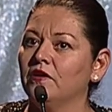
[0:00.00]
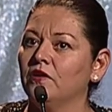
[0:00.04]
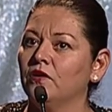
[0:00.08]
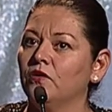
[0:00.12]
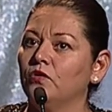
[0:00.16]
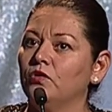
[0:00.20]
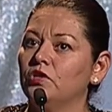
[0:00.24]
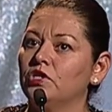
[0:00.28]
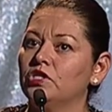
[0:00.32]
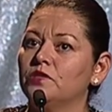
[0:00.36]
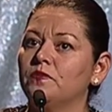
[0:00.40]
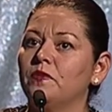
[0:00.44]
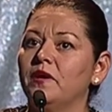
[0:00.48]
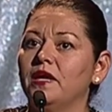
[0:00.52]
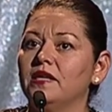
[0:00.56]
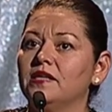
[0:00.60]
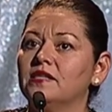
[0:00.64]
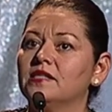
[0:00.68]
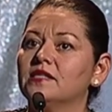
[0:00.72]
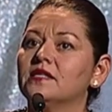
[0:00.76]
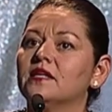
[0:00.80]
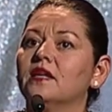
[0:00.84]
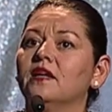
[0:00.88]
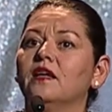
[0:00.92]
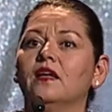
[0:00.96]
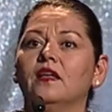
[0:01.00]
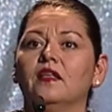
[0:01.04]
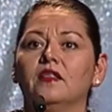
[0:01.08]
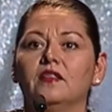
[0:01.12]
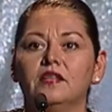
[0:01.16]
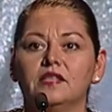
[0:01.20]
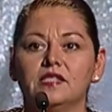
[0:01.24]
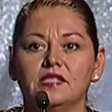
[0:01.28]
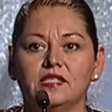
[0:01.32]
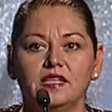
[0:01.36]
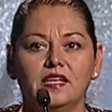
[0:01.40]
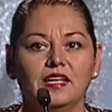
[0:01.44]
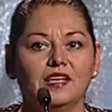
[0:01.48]
which makes the
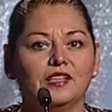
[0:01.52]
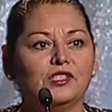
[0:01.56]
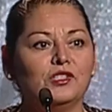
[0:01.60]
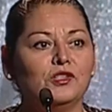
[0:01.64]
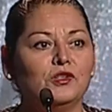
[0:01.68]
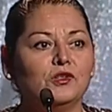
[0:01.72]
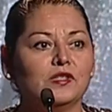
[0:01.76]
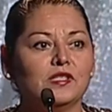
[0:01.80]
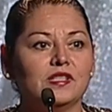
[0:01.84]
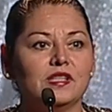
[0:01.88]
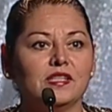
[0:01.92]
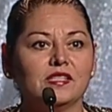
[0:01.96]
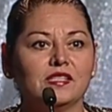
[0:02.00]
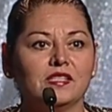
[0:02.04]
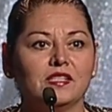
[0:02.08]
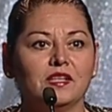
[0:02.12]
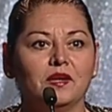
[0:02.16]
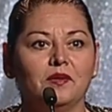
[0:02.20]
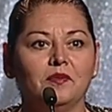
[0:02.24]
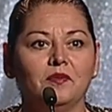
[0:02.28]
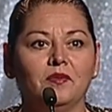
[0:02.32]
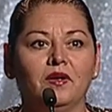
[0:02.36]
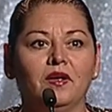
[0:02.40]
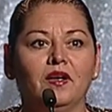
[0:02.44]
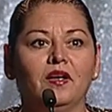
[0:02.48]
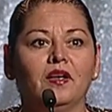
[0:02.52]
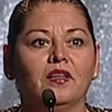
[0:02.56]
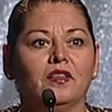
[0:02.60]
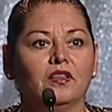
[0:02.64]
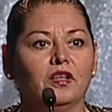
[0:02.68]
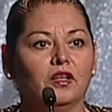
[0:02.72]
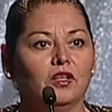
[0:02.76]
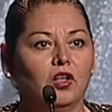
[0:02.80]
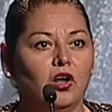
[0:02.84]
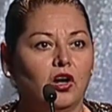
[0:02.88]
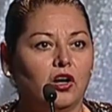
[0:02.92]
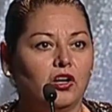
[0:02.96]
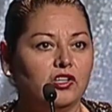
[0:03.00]
CSU system the
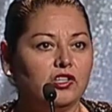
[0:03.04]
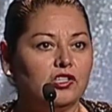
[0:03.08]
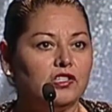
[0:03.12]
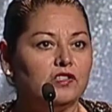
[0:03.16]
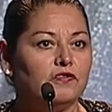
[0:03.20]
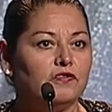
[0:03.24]
largest